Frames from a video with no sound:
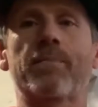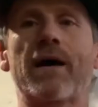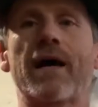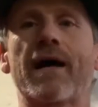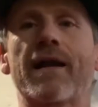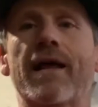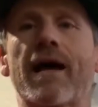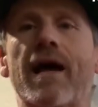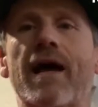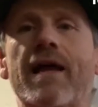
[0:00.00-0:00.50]

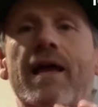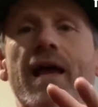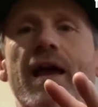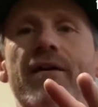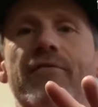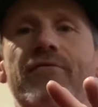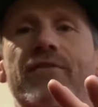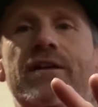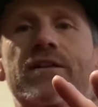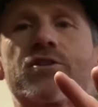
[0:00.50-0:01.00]
part A
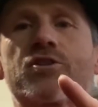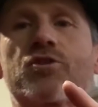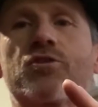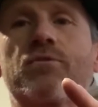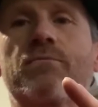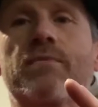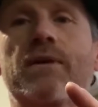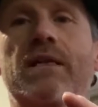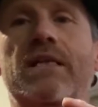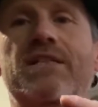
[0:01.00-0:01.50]
every
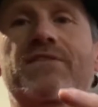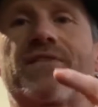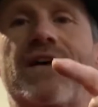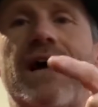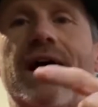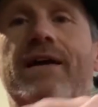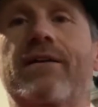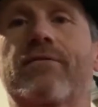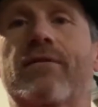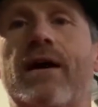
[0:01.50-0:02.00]
2 minutes for
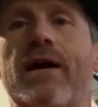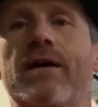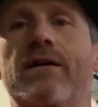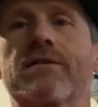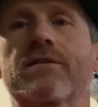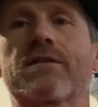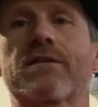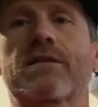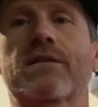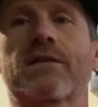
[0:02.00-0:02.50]
8
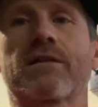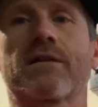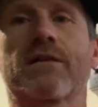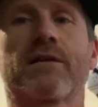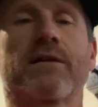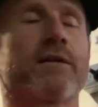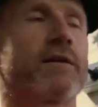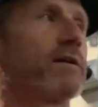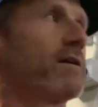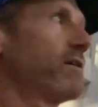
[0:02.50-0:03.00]
rounds.
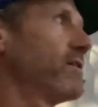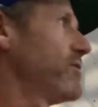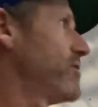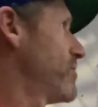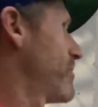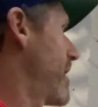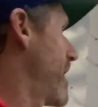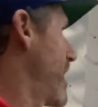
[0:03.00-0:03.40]
You